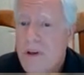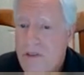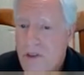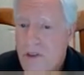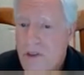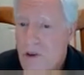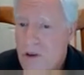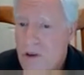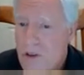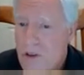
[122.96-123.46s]
as
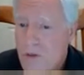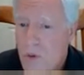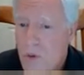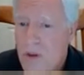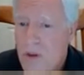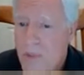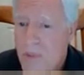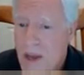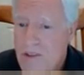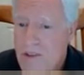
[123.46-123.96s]
good as
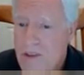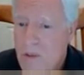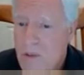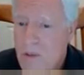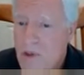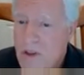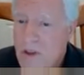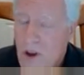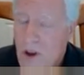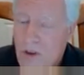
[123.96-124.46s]
with a matched
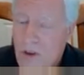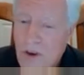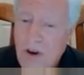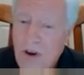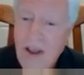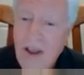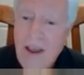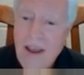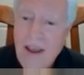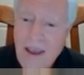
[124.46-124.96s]
sibling
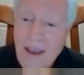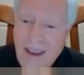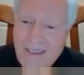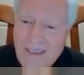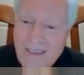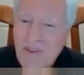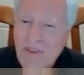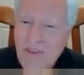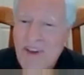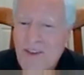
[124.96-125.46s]
donor,
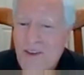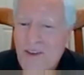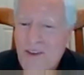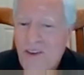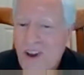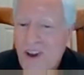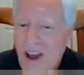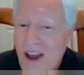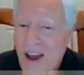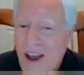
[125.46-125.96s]
and believe it or
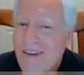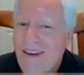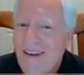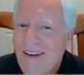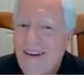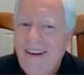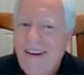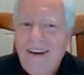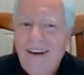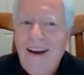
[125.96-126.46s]
not,
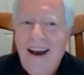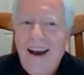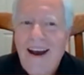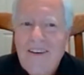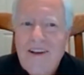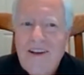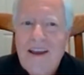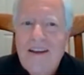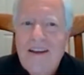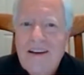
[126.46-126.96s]
our
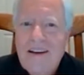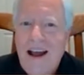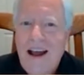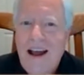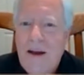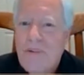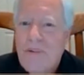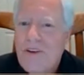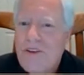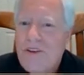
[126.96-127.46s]
data at
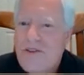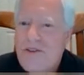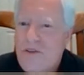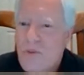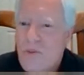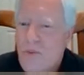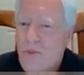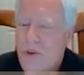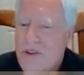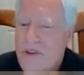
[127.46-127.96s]
Hopkins
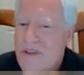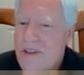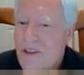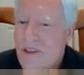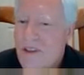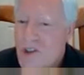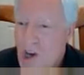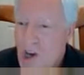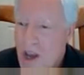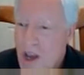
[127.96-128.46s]
would
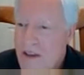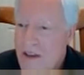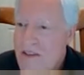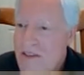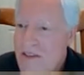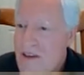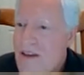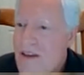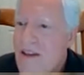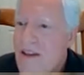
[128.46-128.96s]

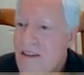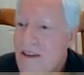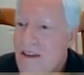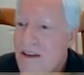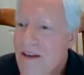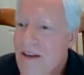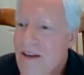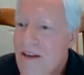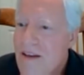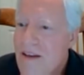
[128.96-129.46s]
suggest
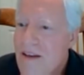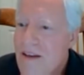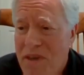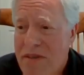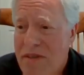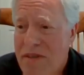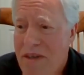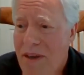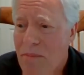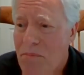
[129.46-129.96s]
that we
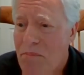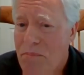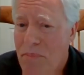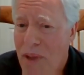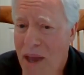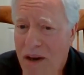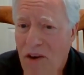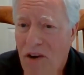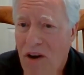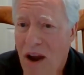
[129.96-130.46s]
may be
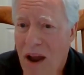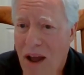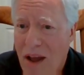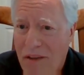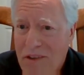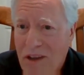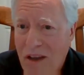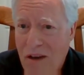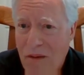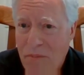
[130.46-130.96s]
seeing better
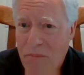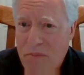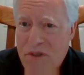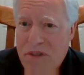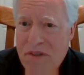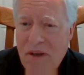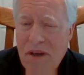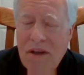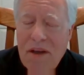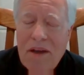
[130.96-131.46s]

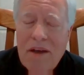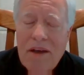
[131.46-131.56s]
outcomes